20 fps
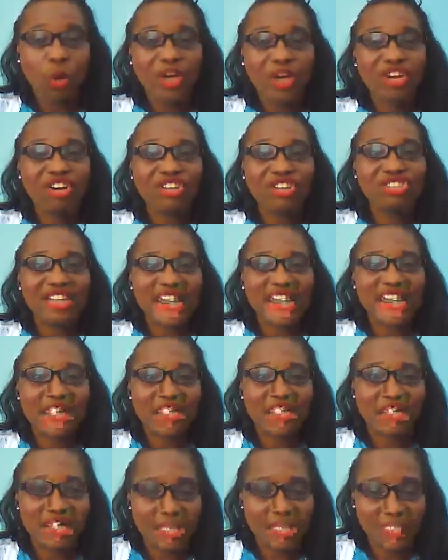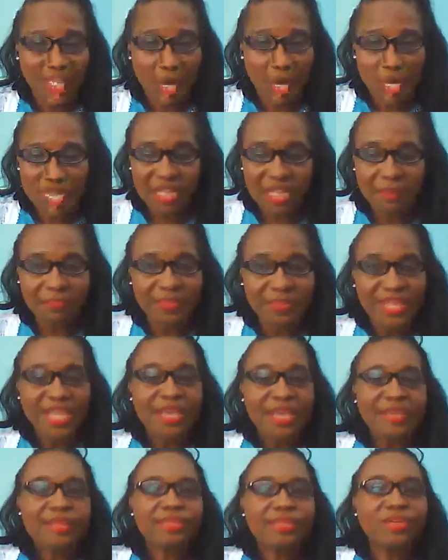130,000.
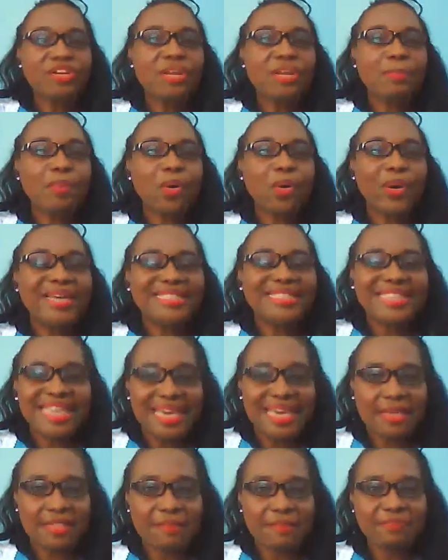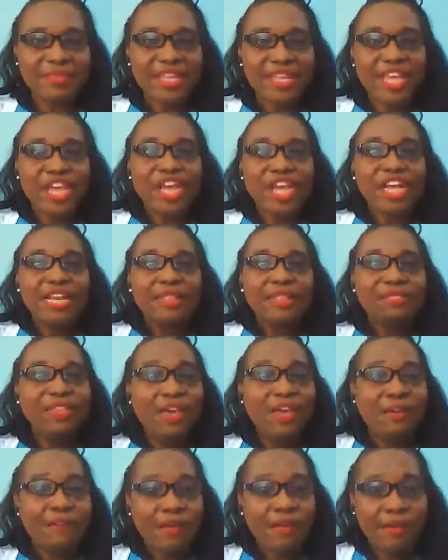So the point is,
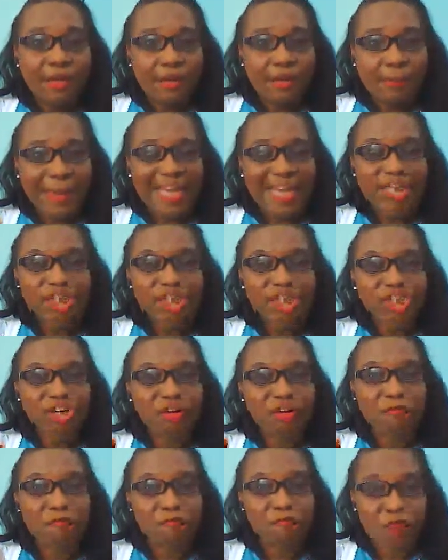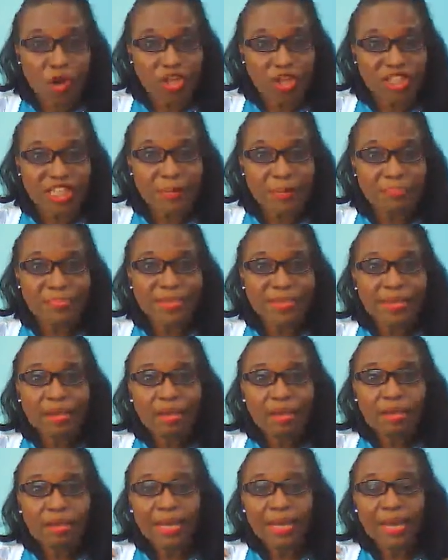the pension fund
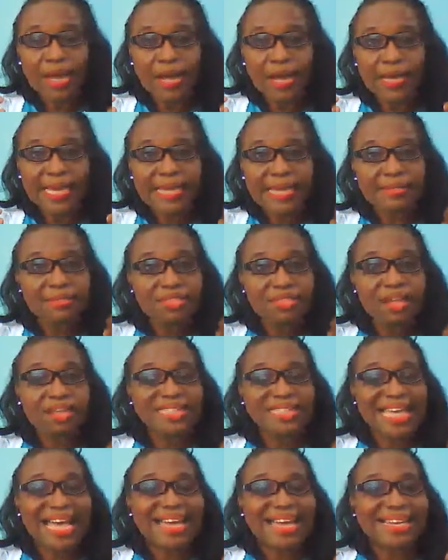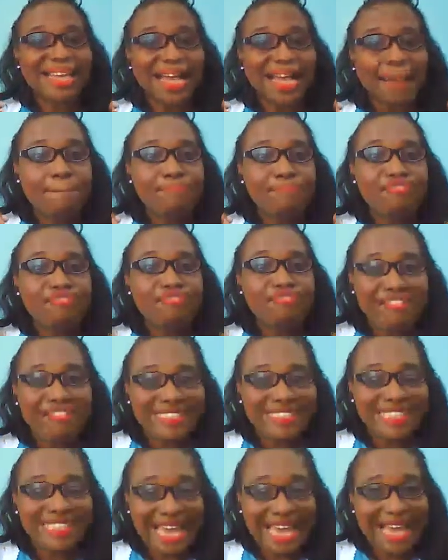is not a
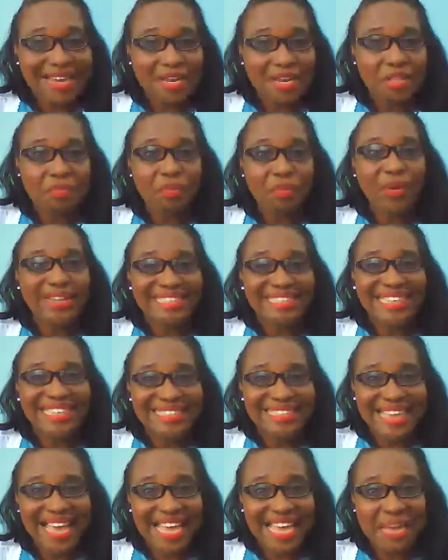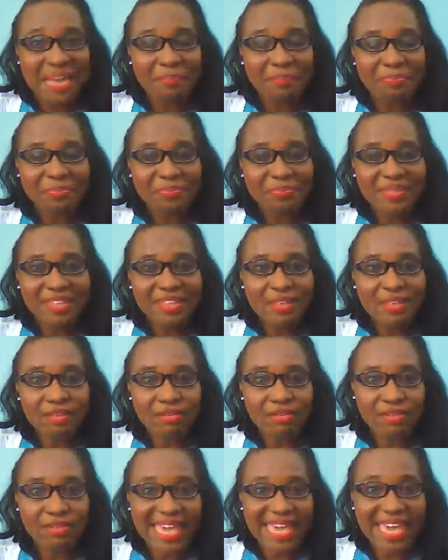priority at this point in time.
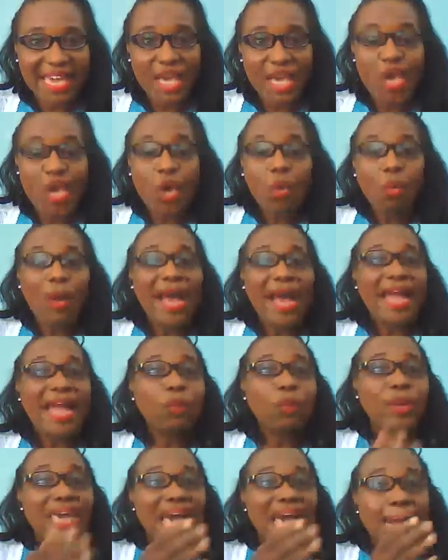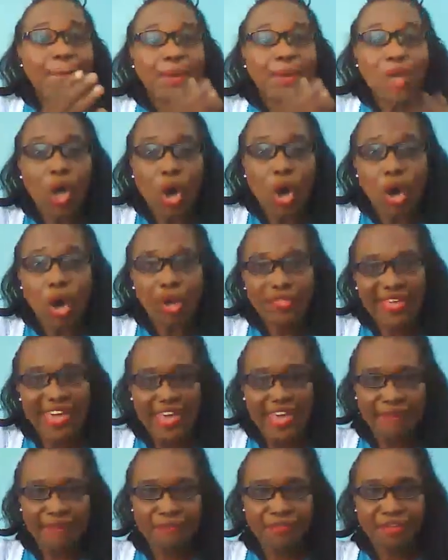Okay, while we applaud
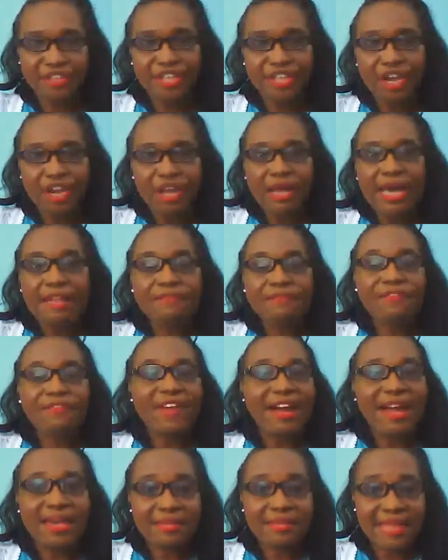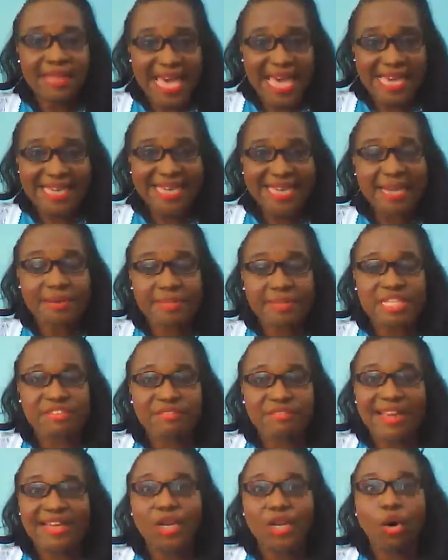the effort, as far as I can see
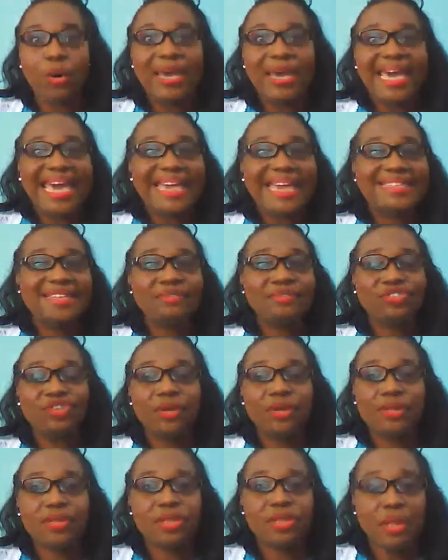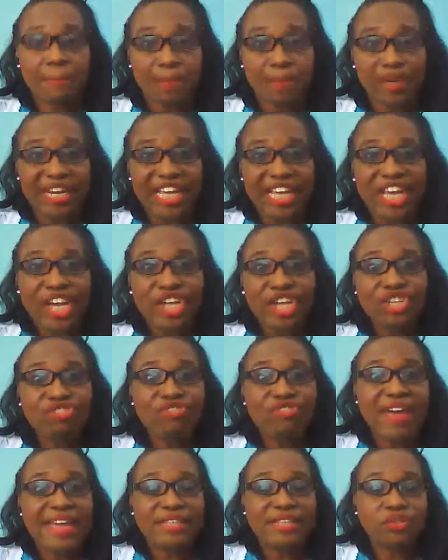right now, it is just somebody
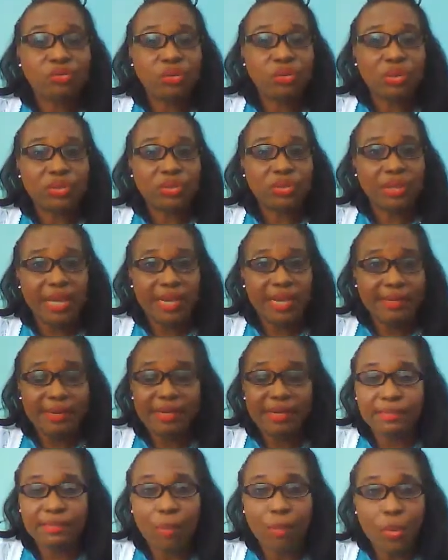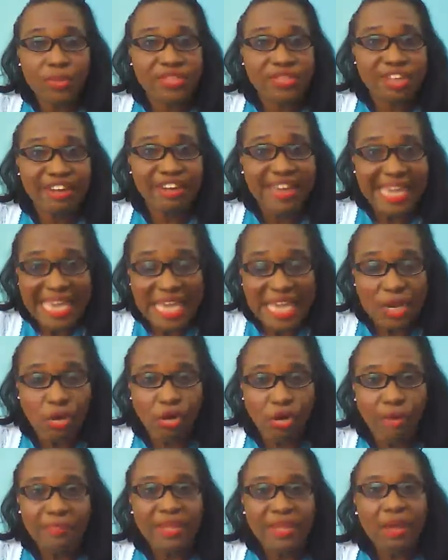trying to boost their
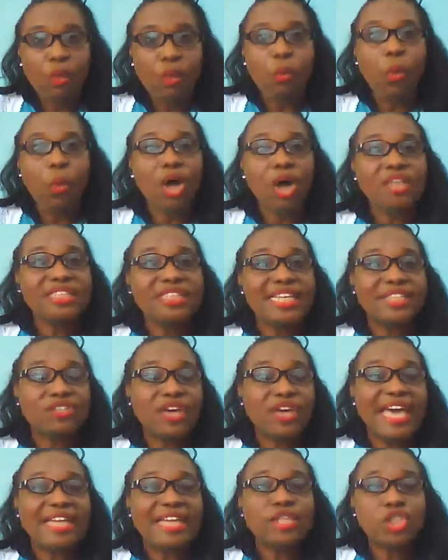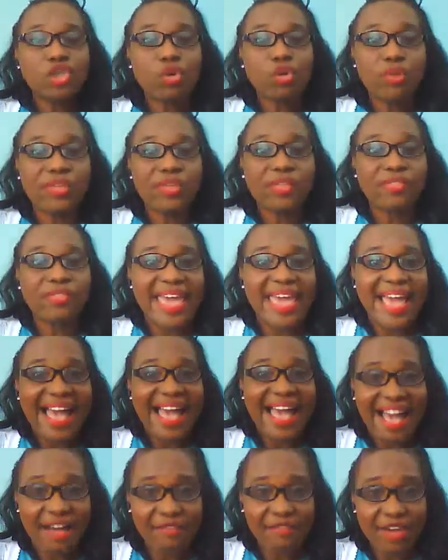ego, wanting to ensure that they
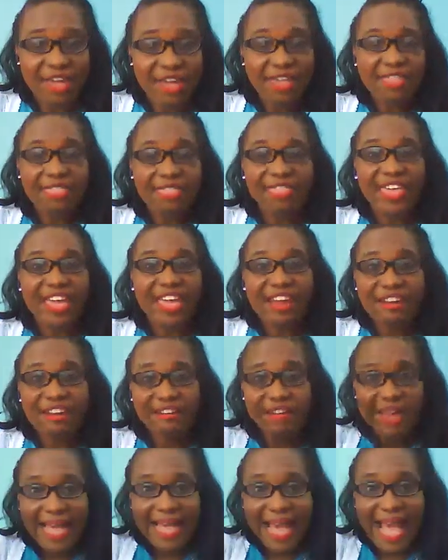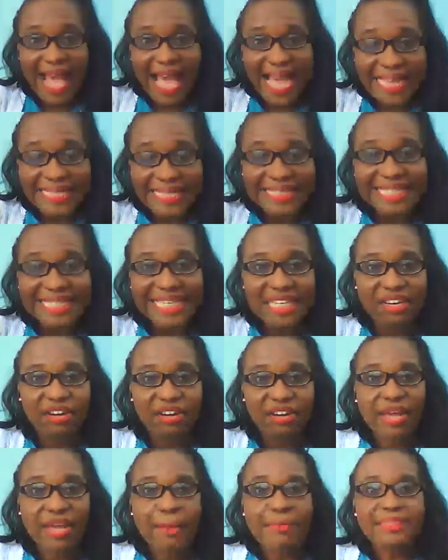have their
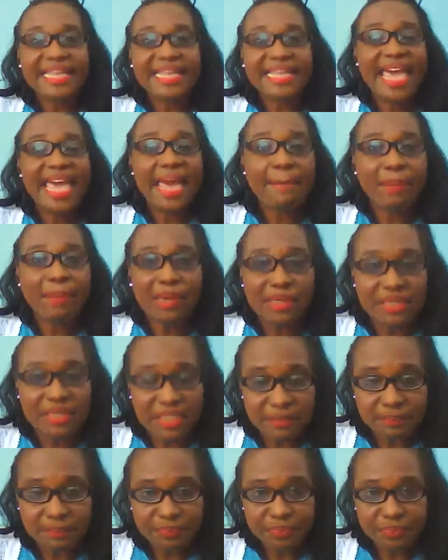idea tabled.